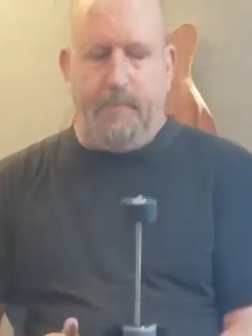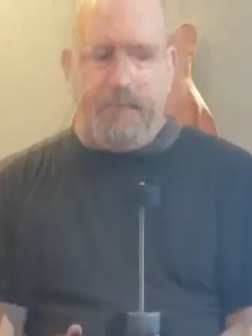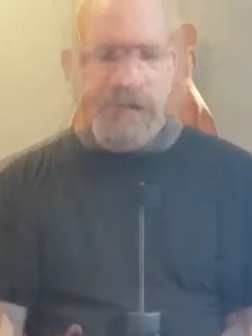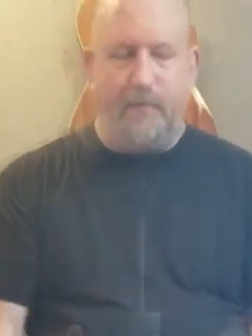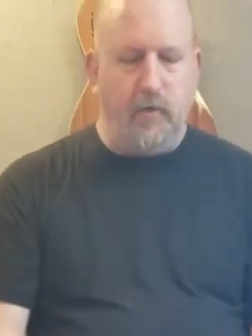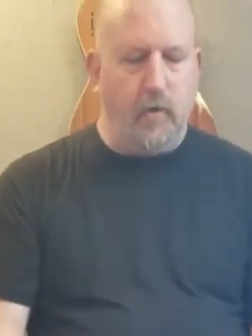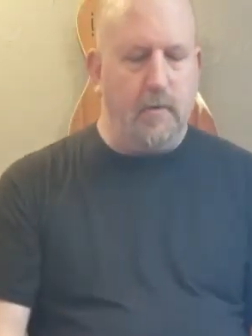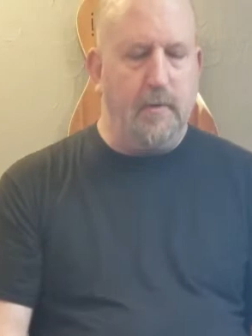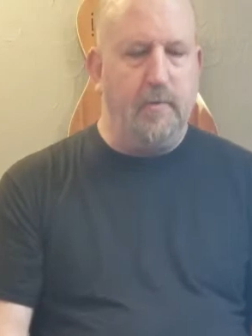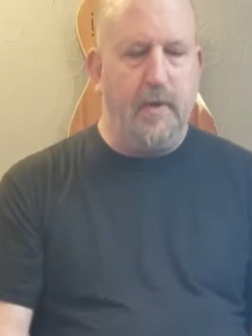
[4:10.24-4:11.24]
If you
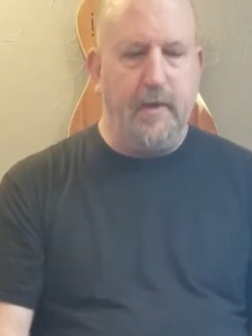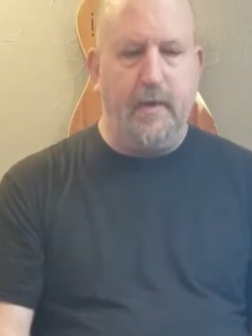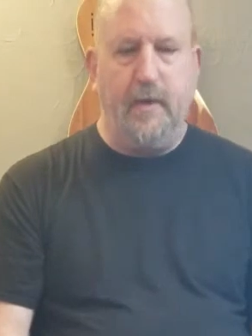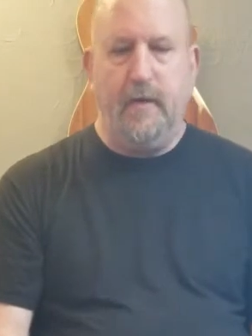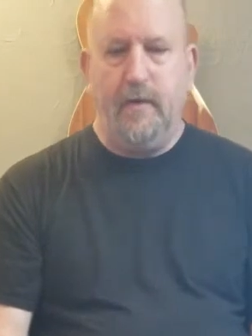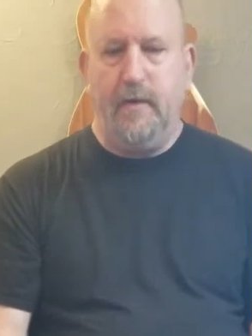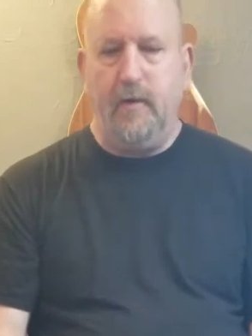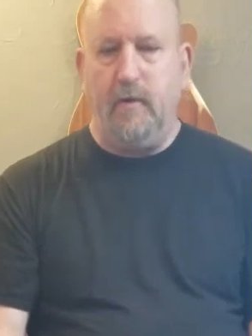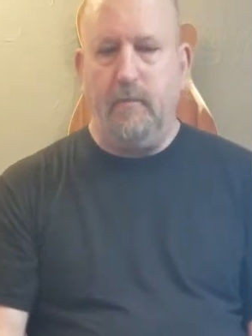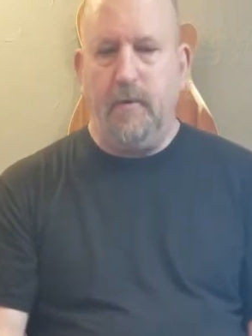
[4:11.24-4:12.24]
normally play,
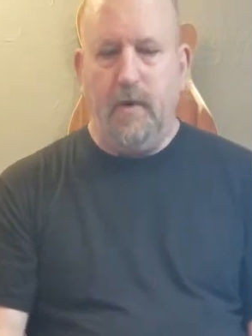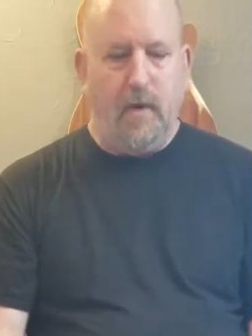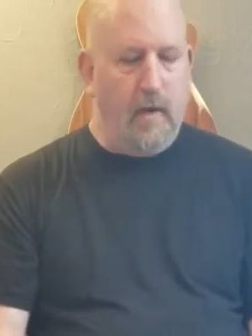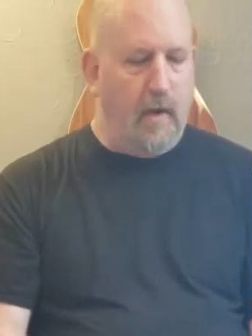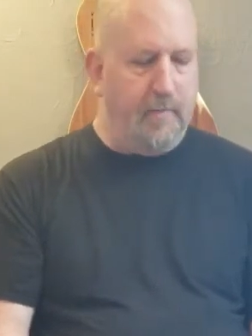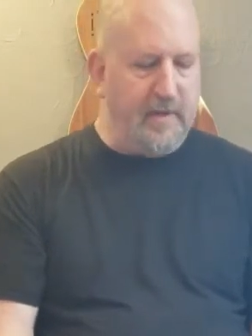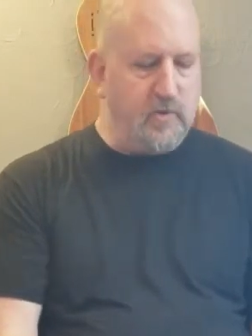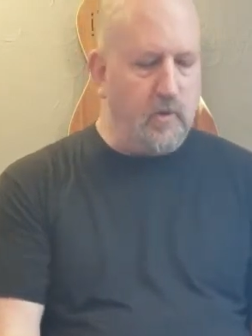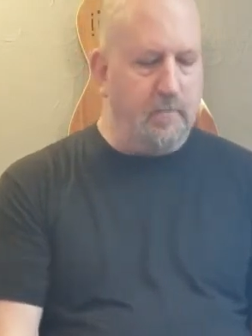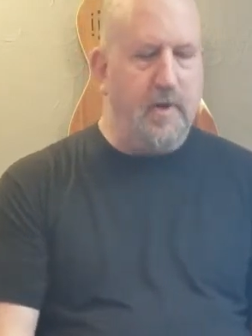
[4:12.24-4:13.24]
a bass
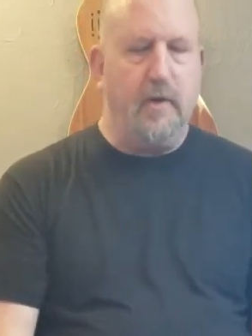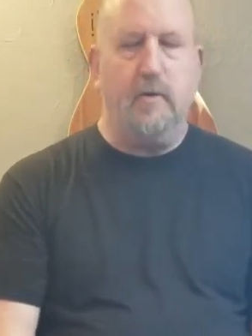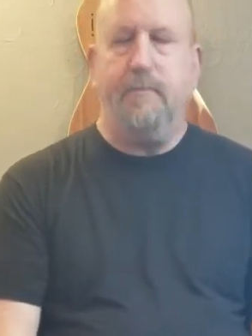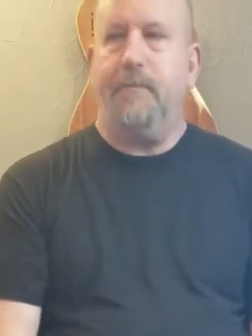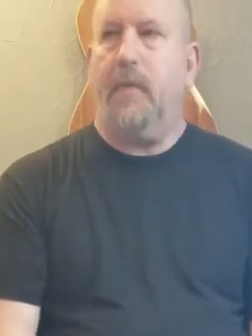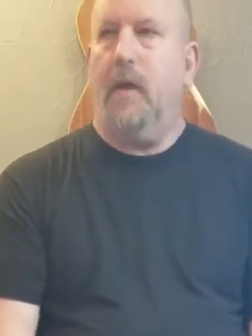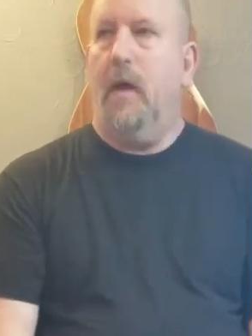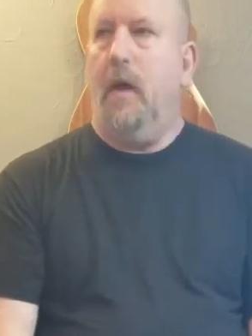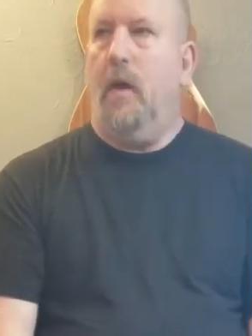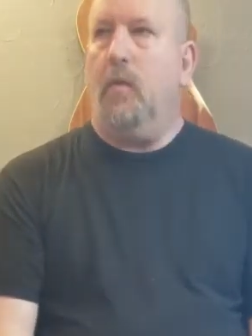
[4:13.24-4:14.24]
drum pedal
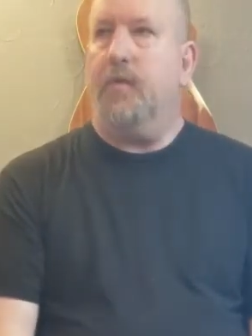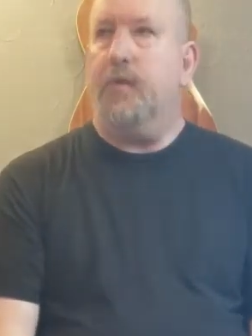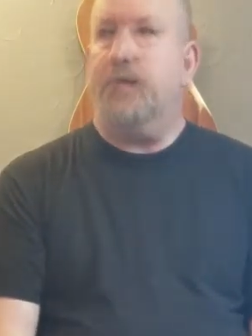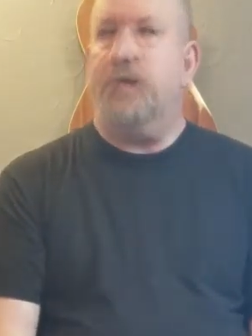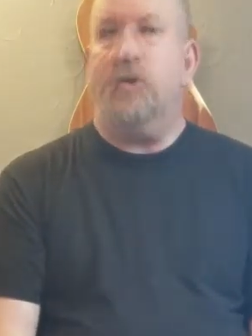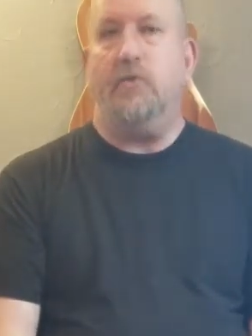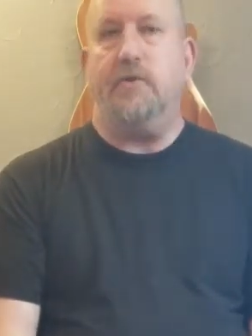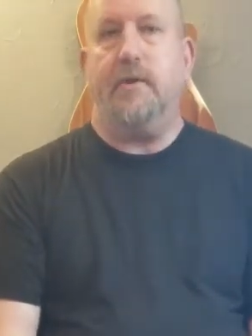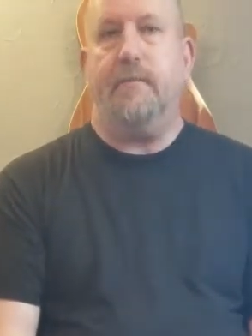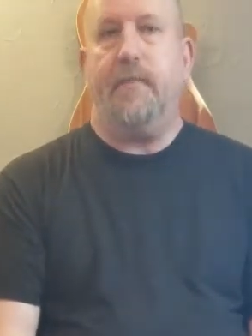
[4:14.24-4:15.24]
with your
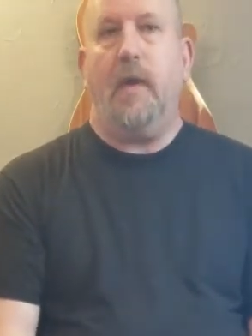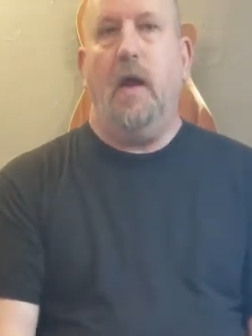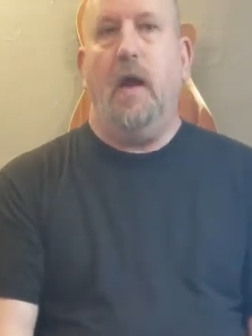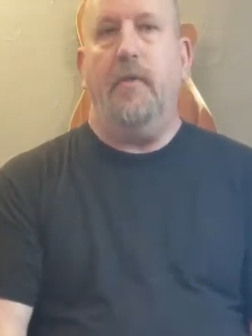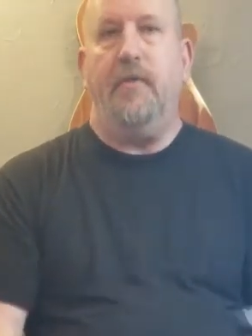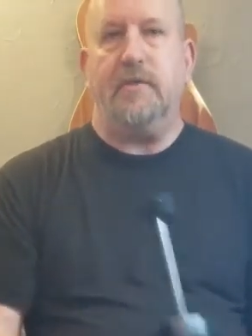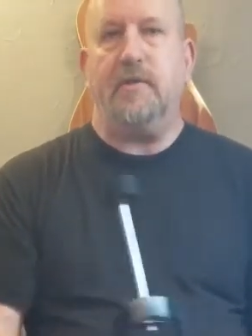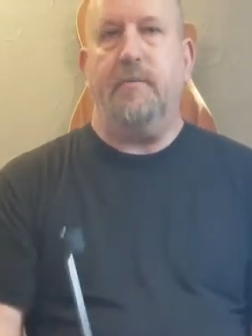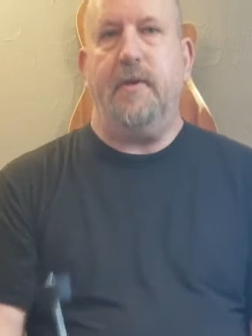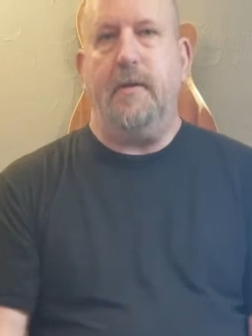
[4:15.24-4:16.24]
toes, there's
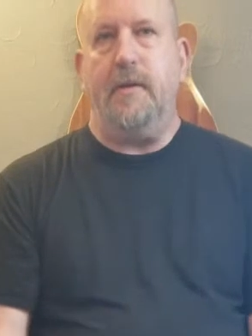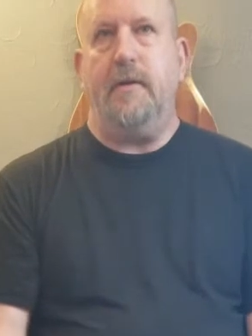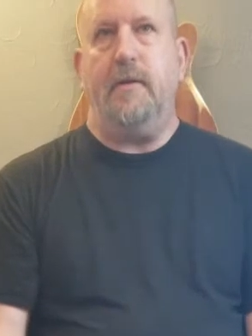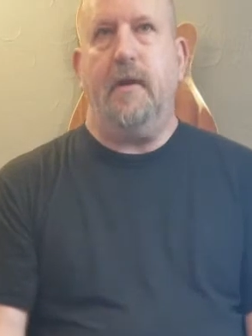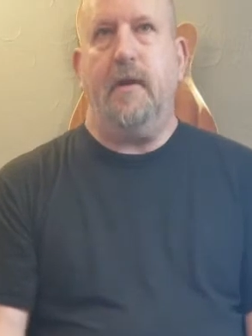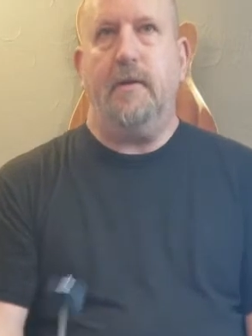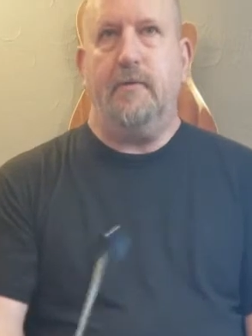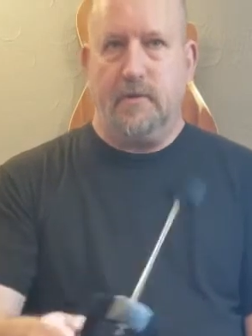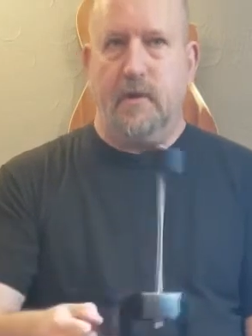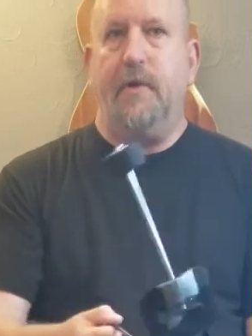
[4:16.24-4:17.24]
going to be
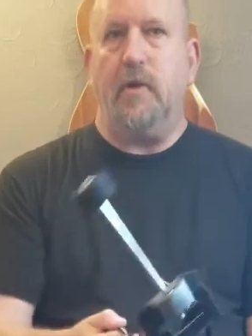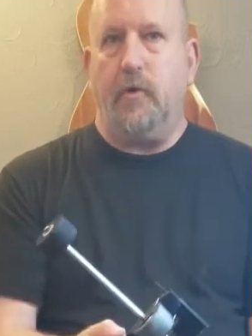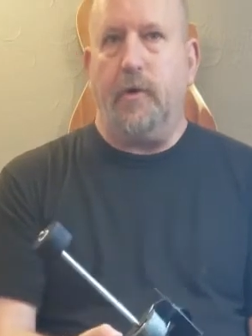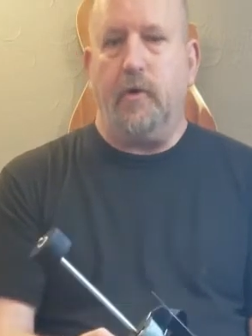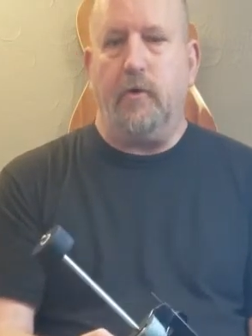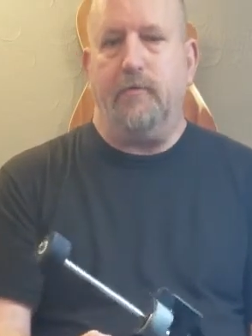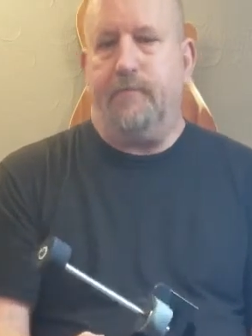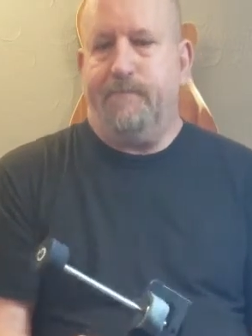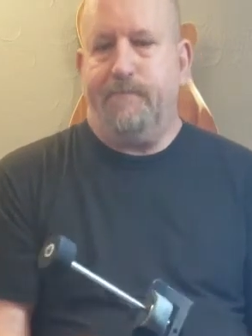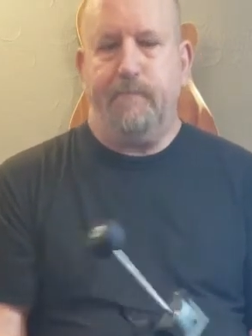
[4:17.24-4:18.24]
a learning curve,
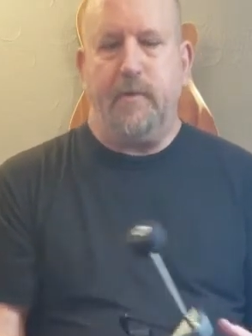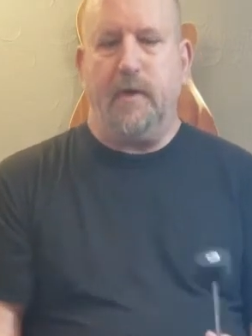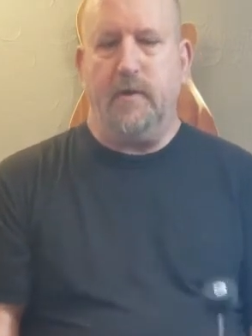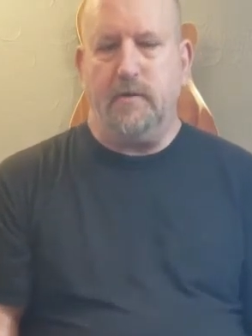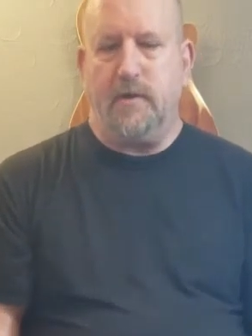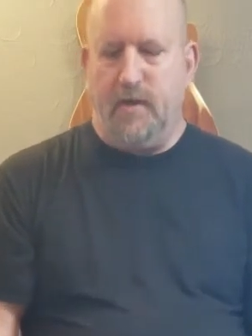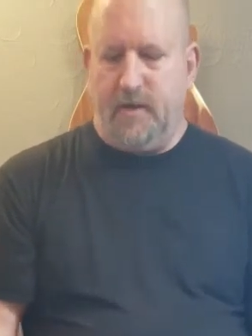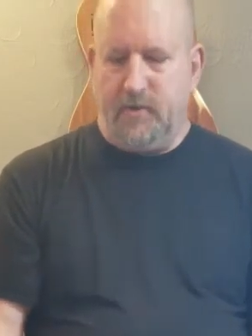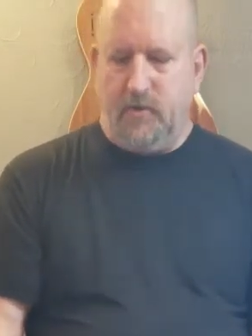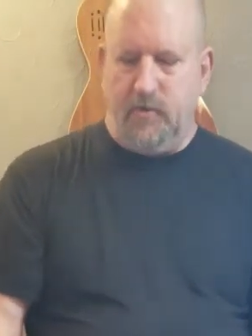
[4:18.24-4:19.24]
because
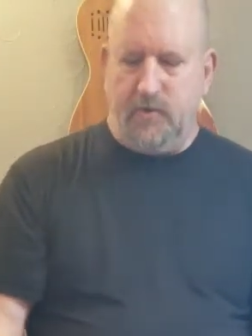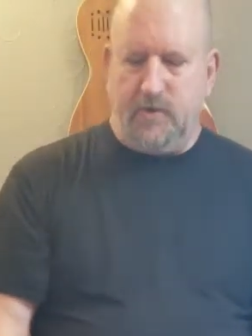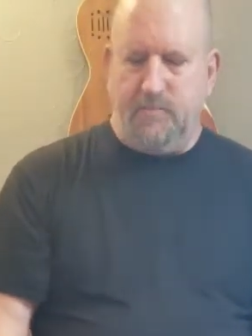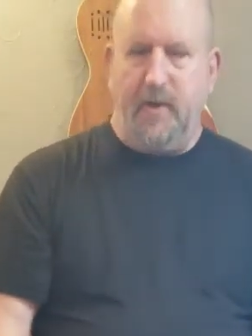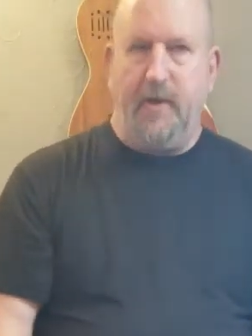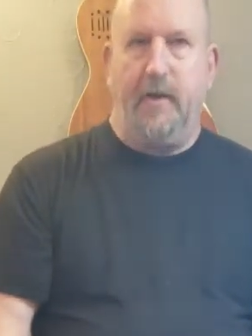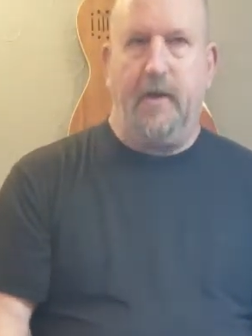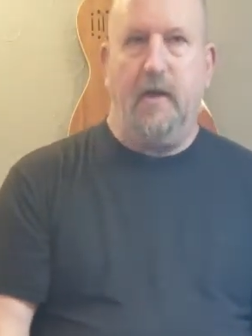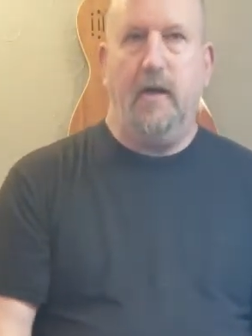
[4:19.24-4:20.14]
unless you're used to playing